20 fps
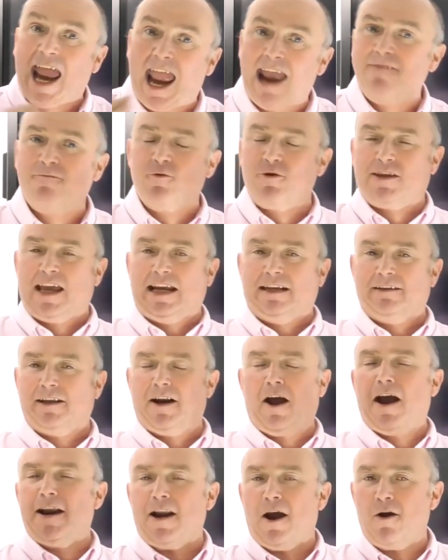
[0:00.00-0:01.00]
everything
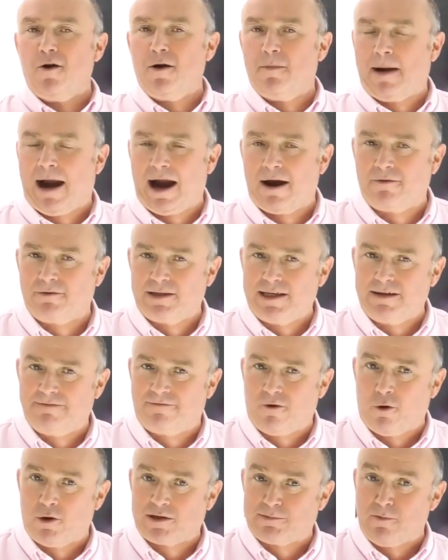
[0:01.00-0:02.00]
that I know about the
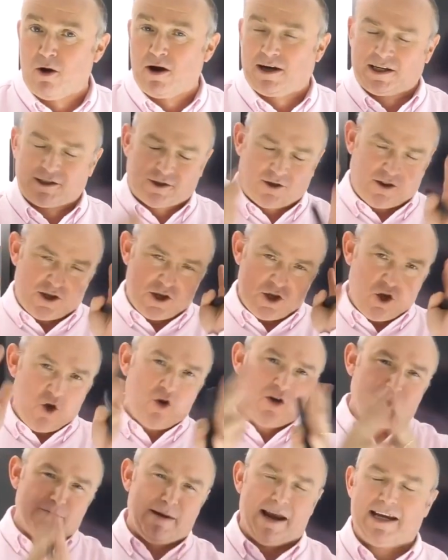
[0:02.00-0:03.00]
forex market so that
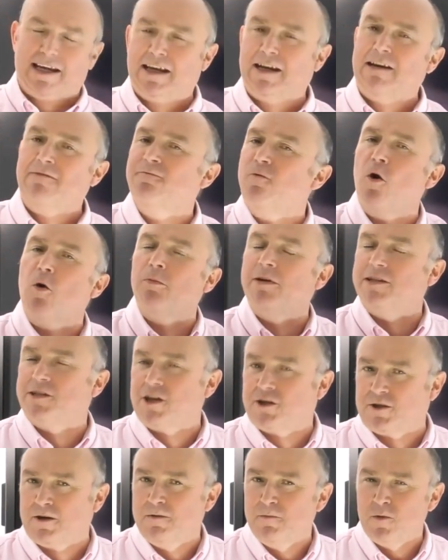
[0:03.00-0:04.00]
you can make an informed
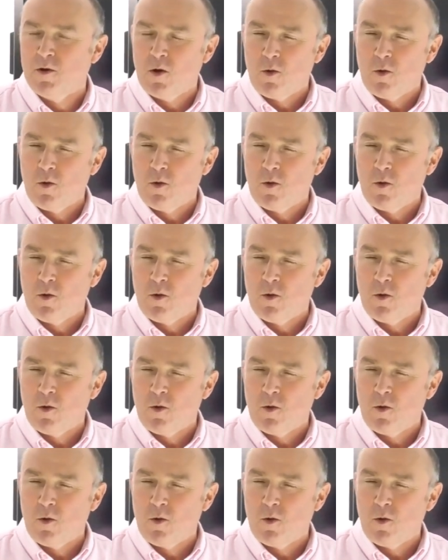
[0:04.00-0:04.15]
decision